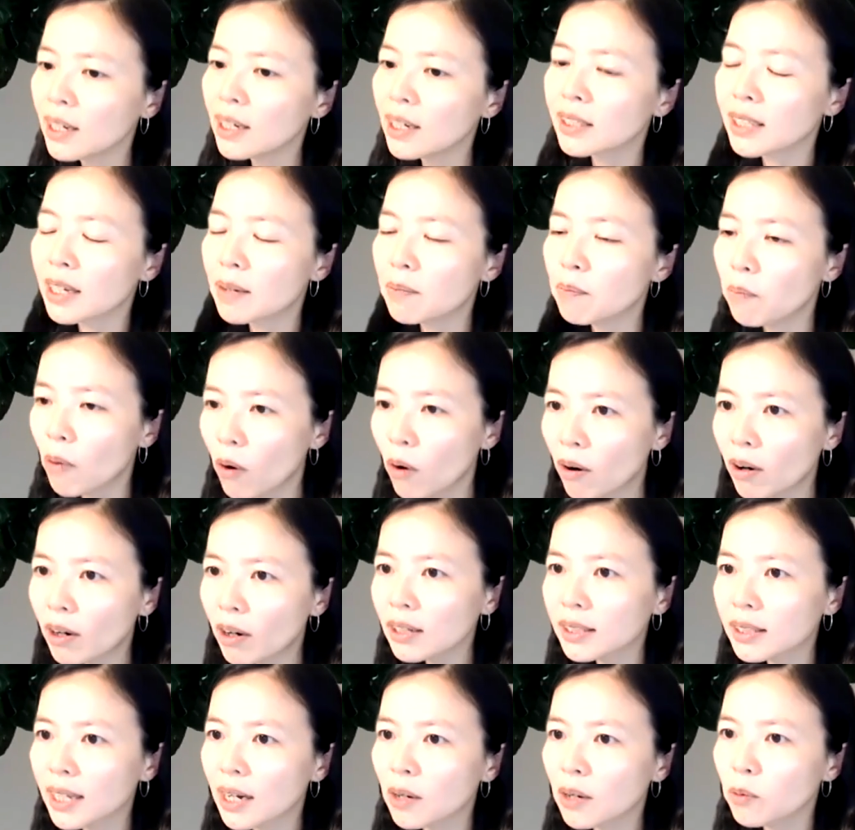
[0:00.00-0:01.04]
The more
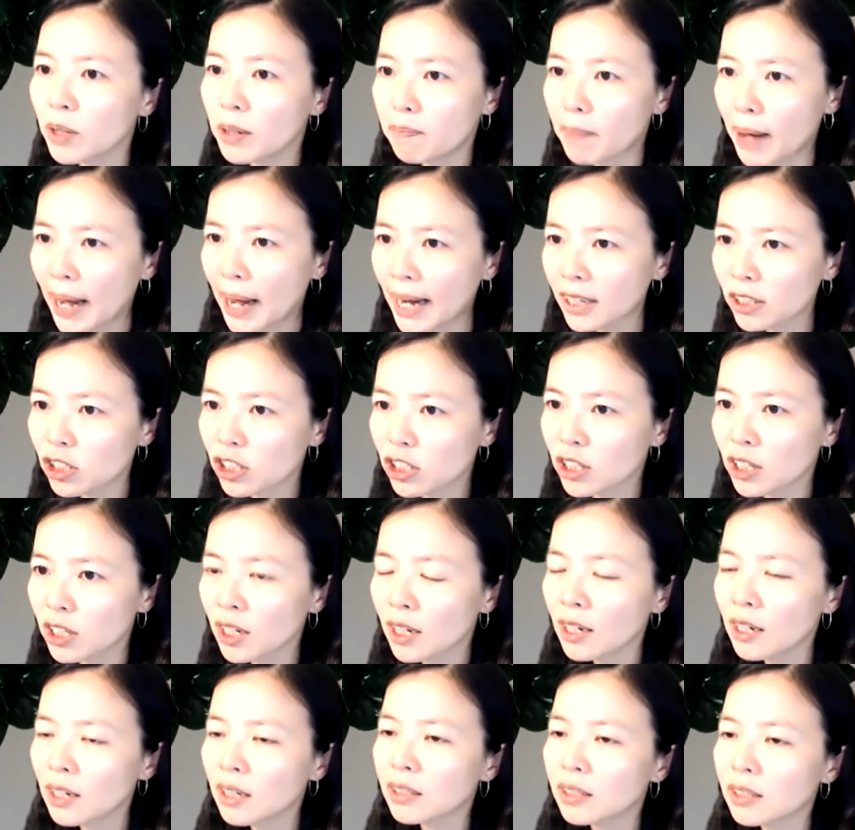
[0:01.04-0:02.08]
that we batch,
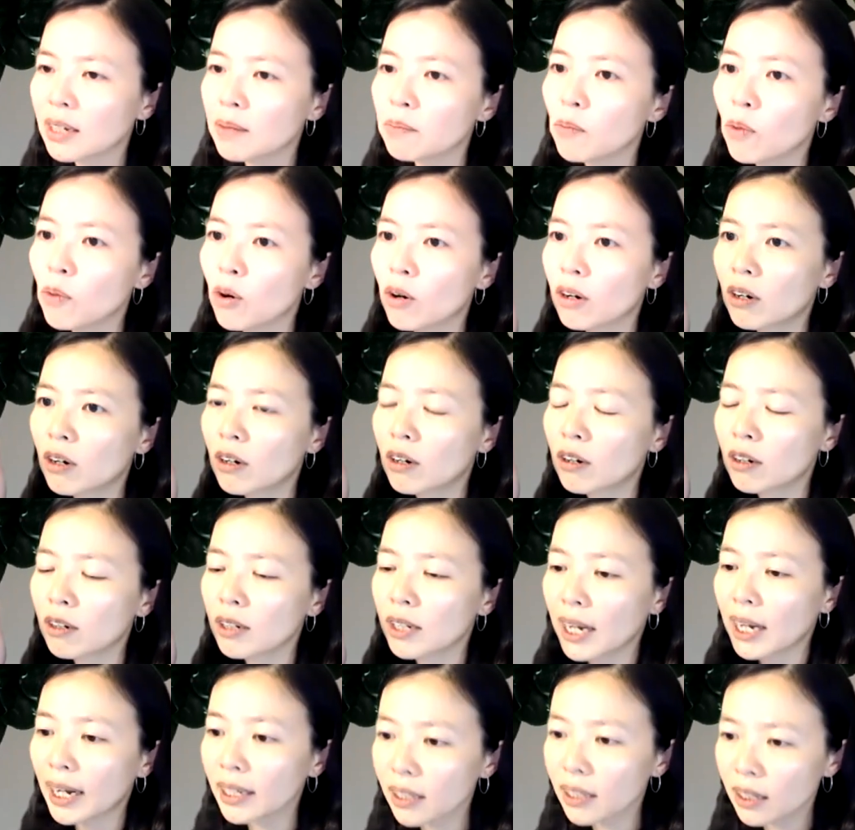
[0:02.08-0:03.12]
the more
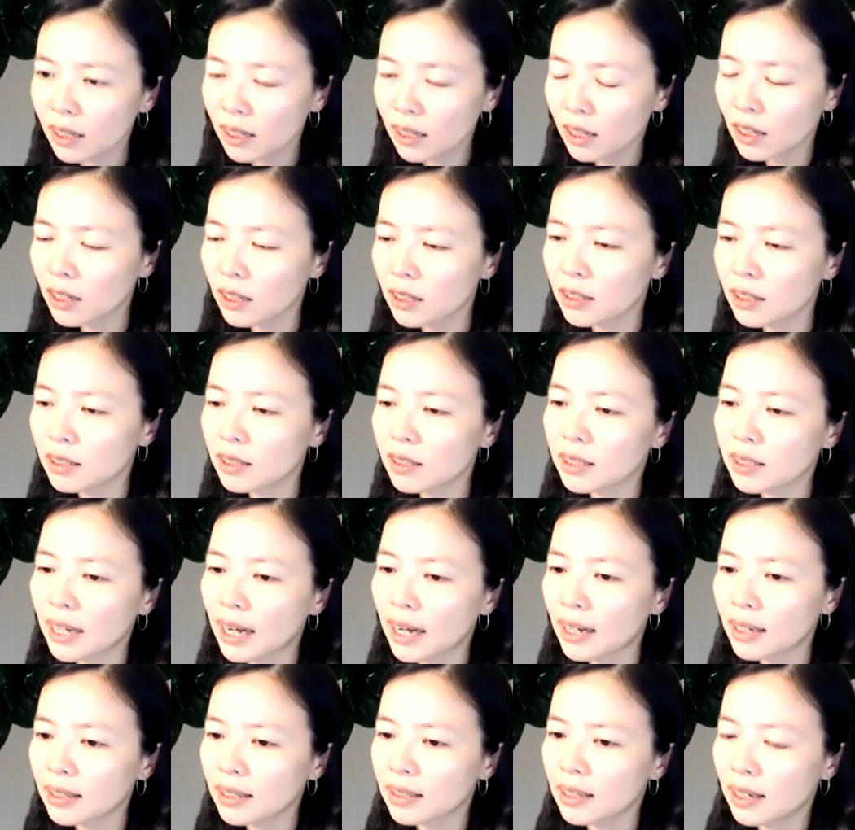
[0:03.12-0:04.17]
likelihood
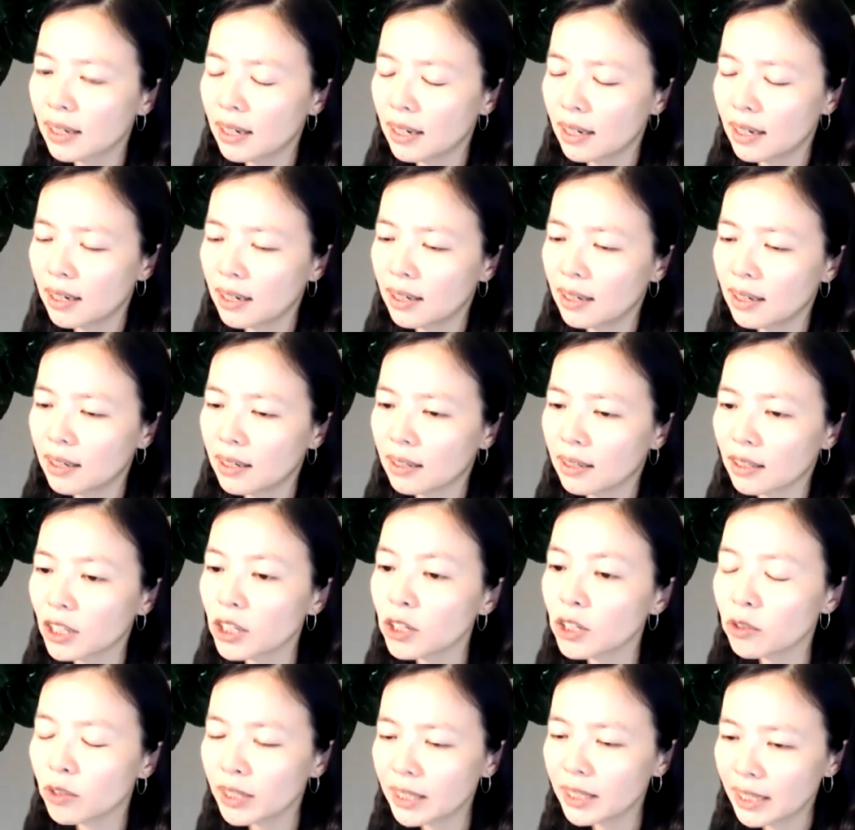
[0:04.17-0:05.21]
that
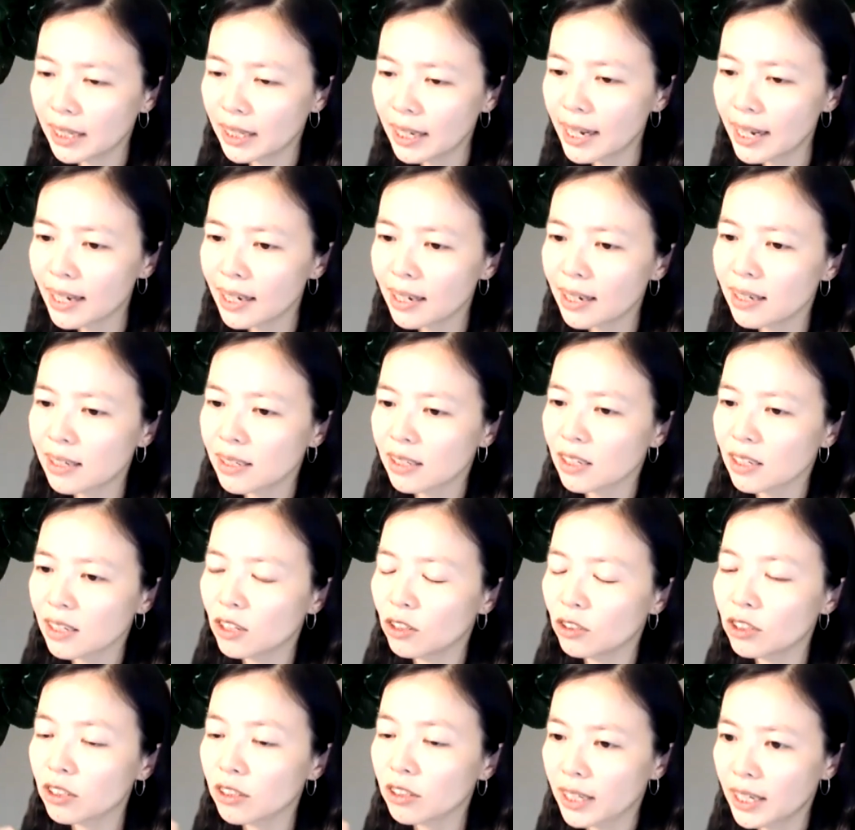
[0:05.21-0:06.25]
queuing delay is
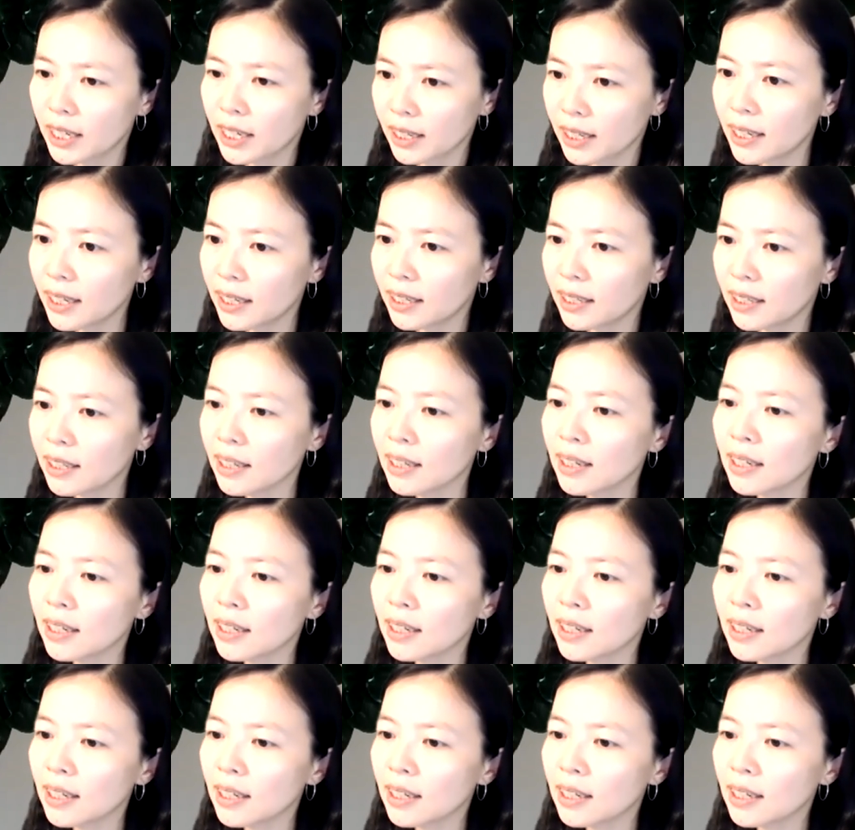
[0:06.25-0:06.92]
going to kick in.